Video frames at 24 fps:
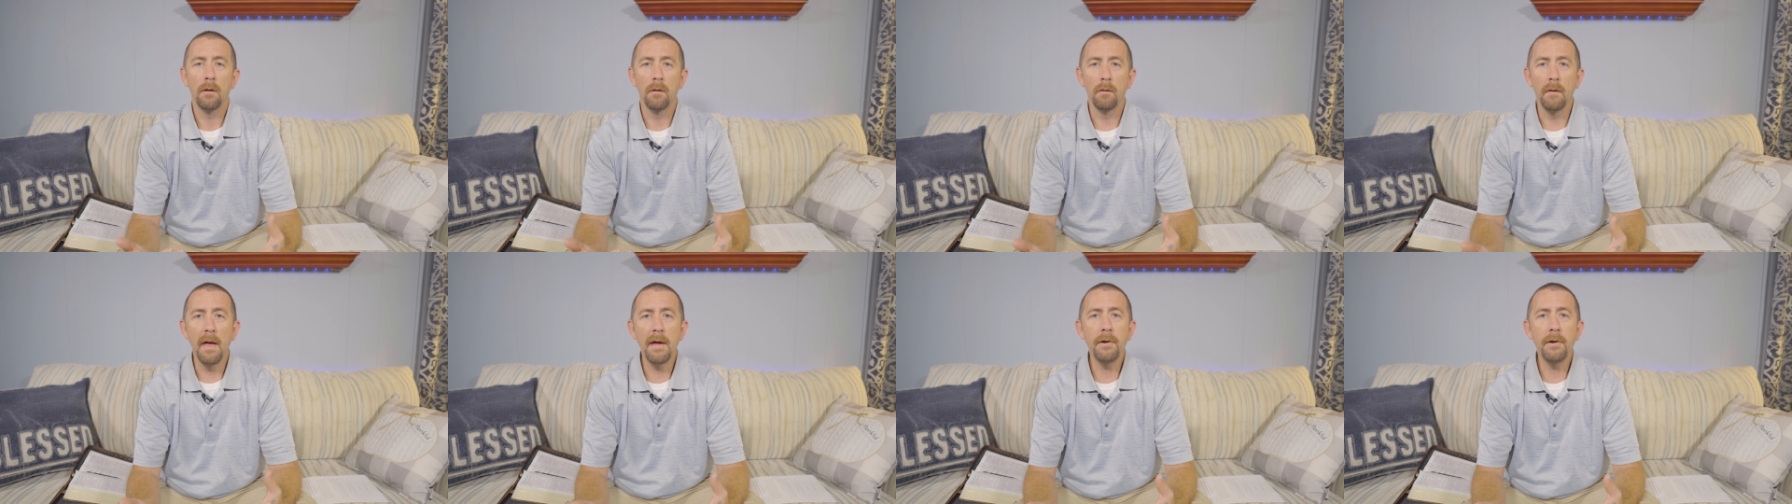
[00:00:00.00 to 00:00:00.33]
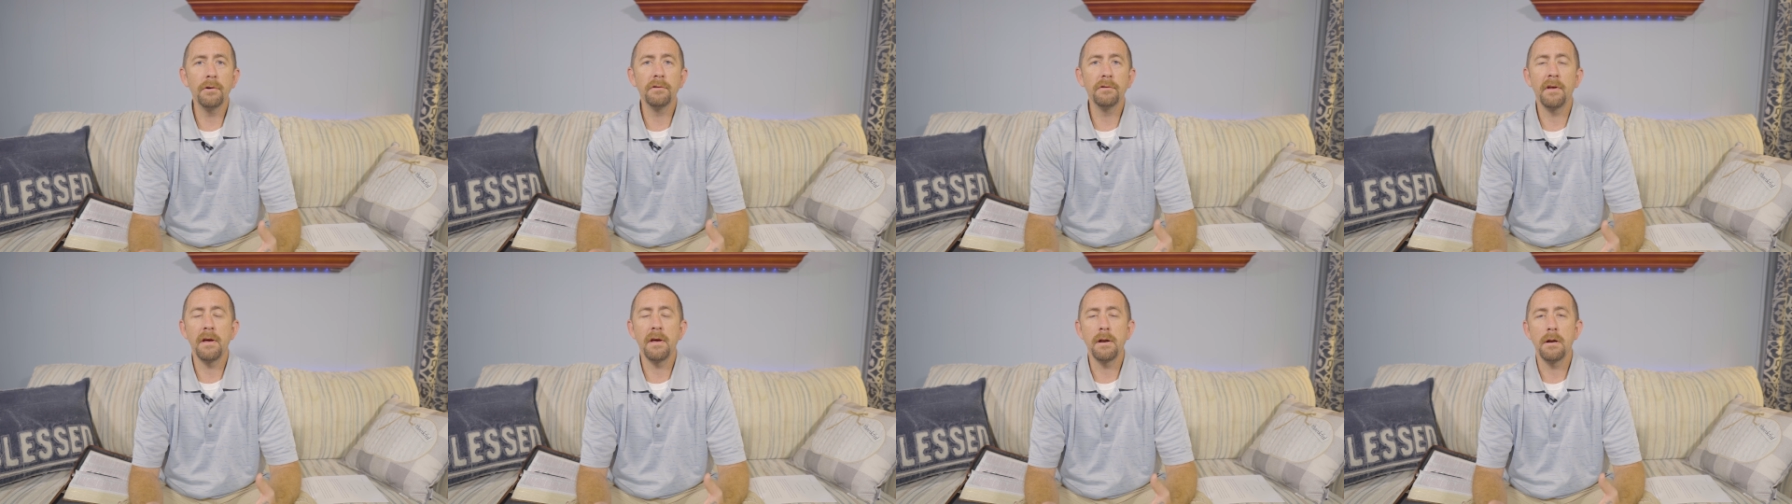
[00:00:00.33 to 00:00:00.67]

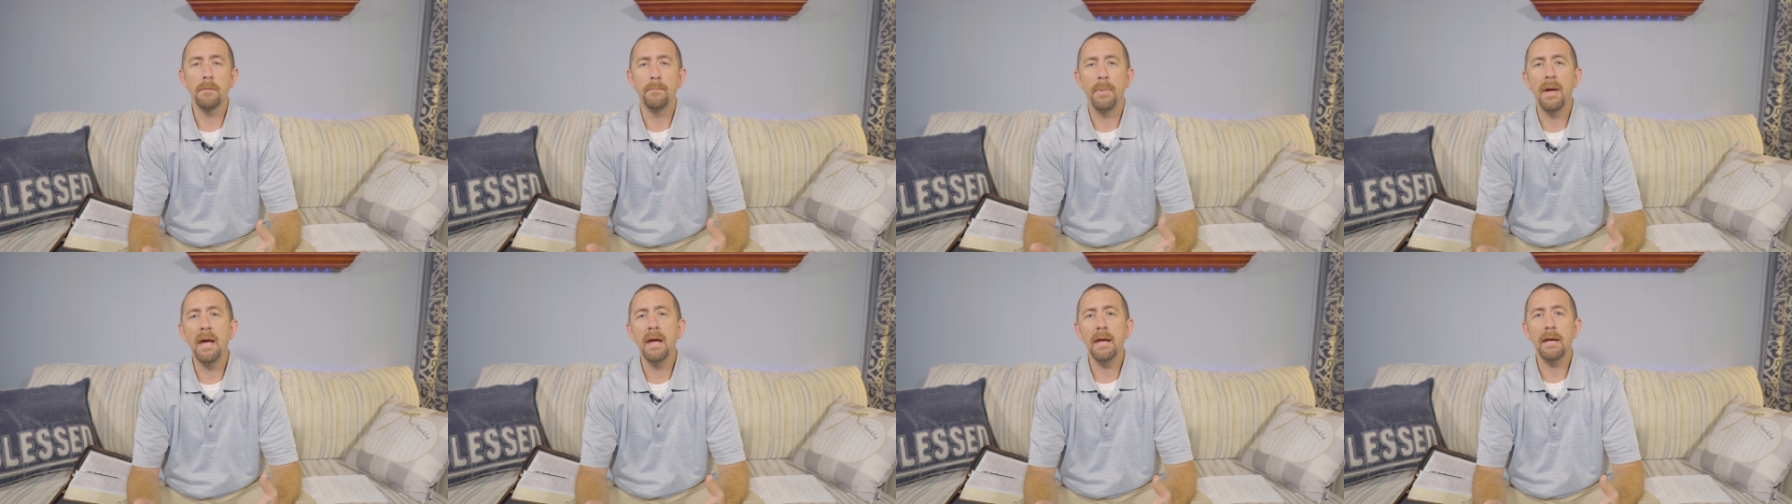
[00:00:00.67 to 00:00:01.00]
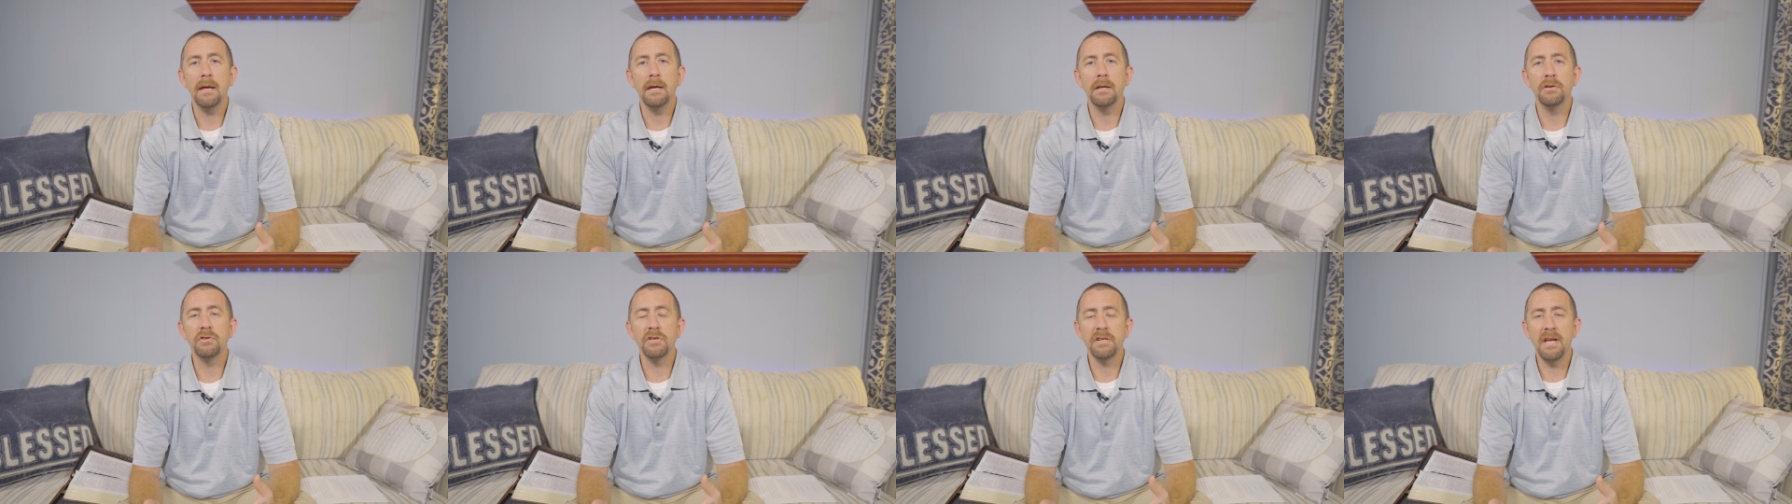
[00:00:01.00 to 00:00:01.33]
letters on a
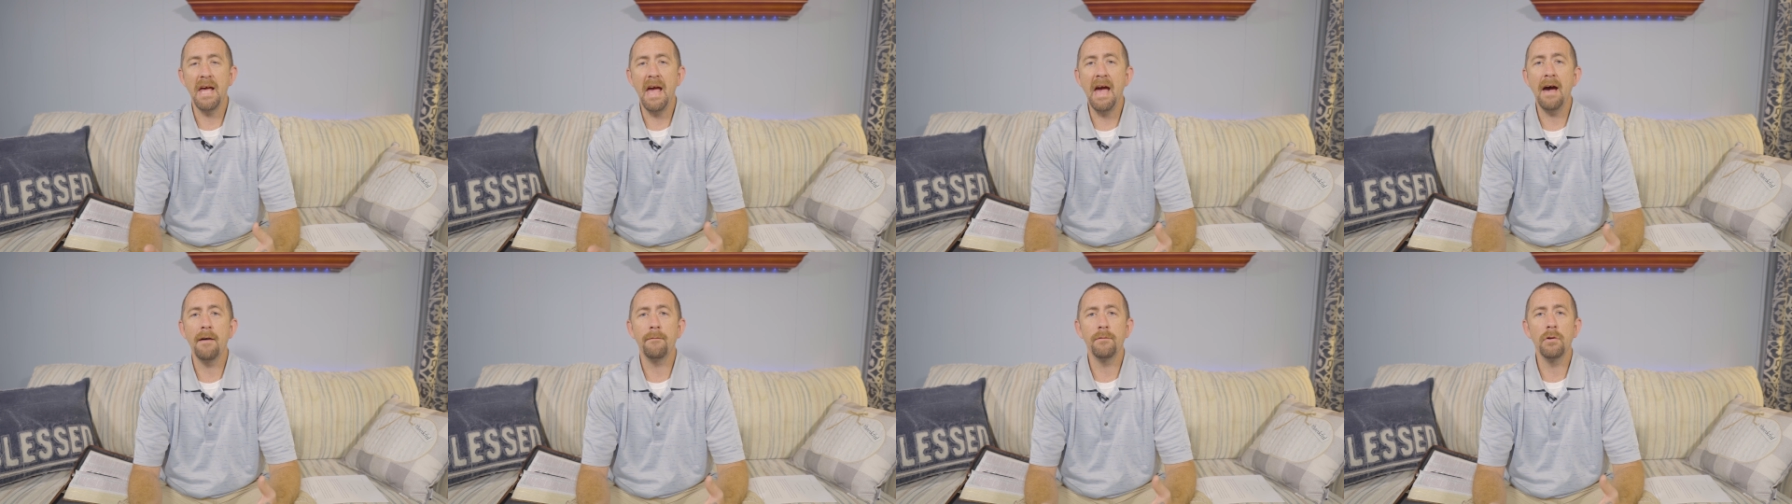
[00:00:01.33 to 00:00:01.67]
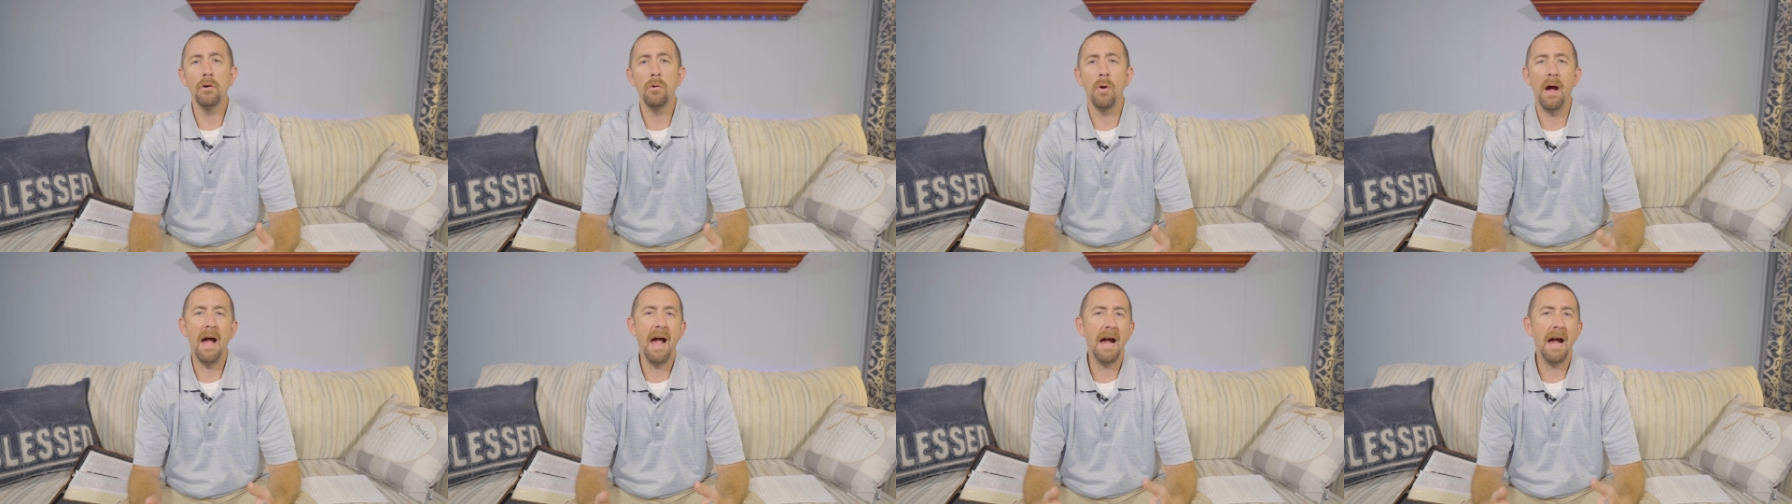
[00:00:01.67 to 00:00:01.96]
page and have no